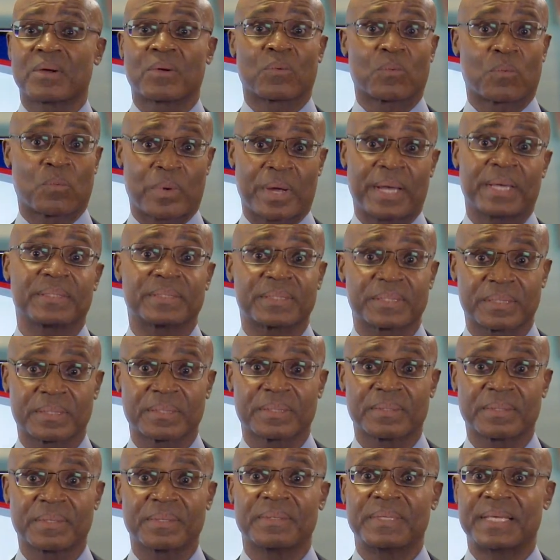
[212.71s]
Rent
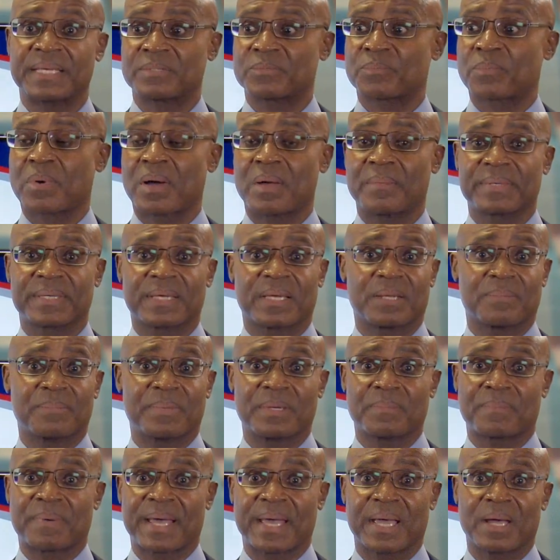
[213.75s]
that's probably going to
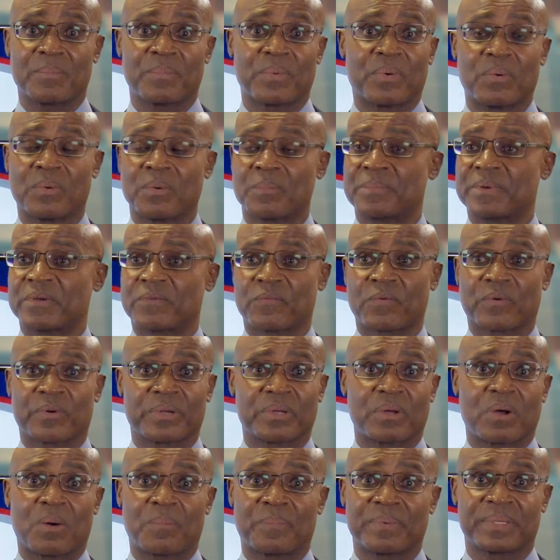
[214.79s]
be payable before
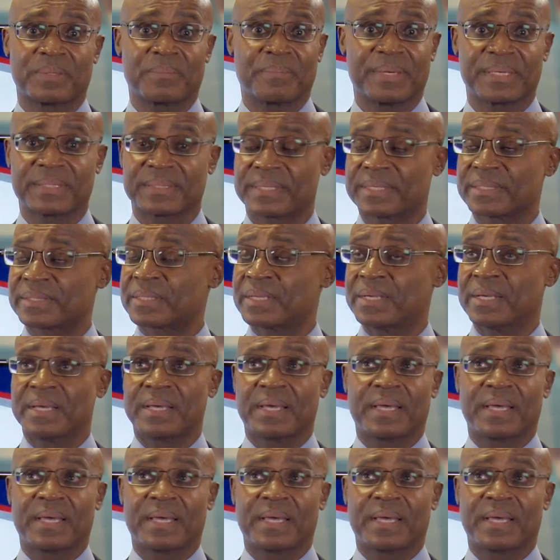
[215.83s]
you open the business,